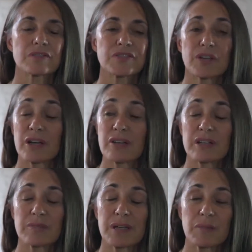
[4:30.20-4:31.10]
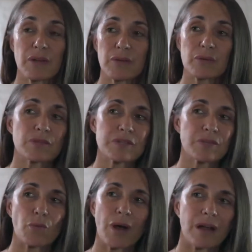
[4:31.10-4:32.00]
saw that my mother
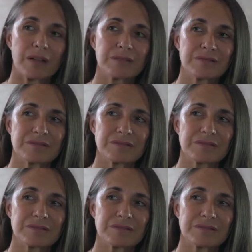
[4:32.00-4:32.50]
wasn't well.